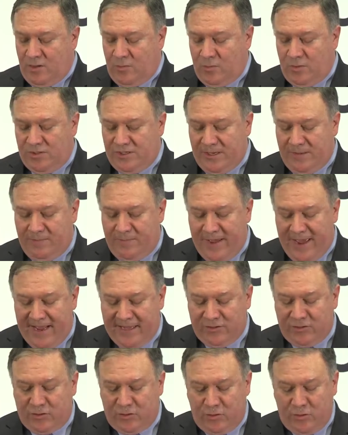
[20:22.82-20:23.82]
Regime
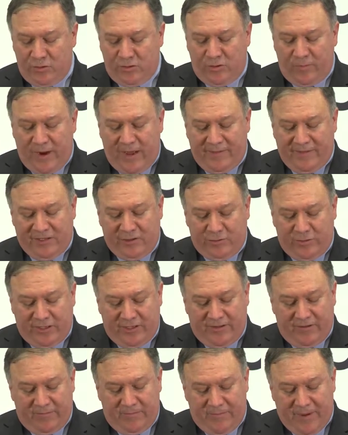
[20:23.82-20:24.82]
vans cruise around the
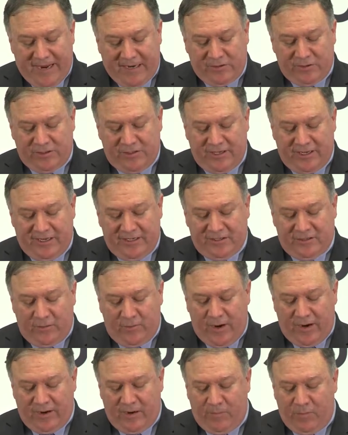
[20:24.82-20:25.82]
streets of major cities to
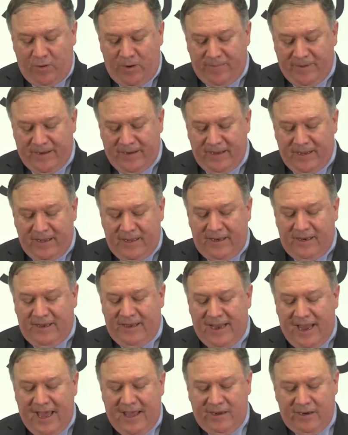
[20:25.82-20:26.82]
round up women
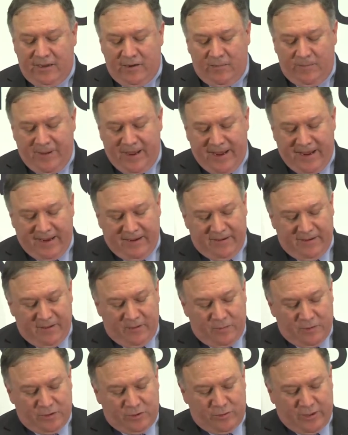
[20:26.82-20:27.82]
not obeying
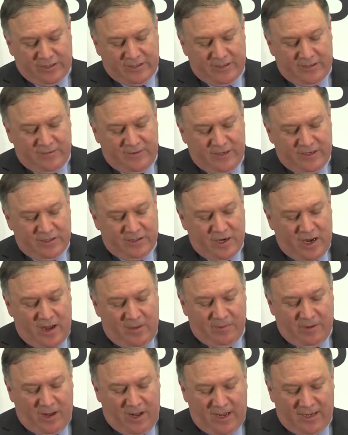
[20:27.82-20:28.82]
the restrictive
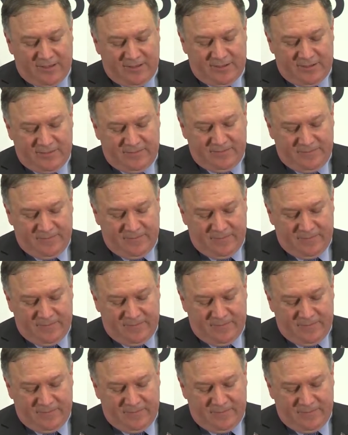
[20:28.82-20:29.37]
hijab laws.